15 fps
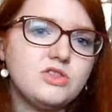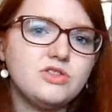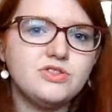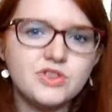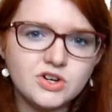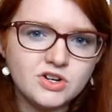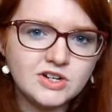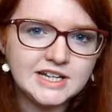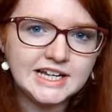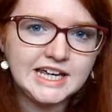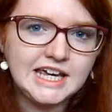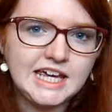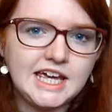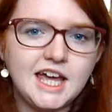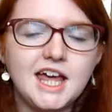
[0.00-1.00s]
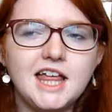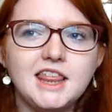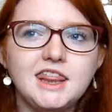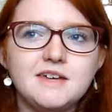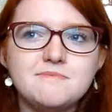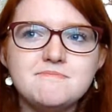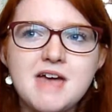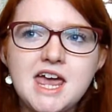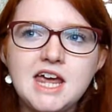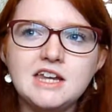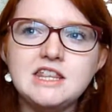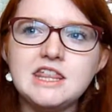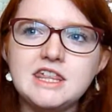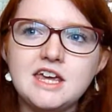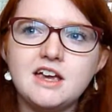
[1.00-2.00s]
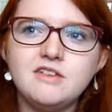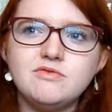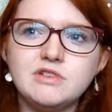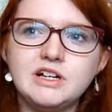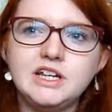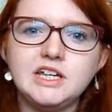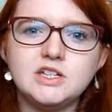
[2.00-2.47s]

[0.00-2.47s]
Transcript: Thirdly, the main thing I really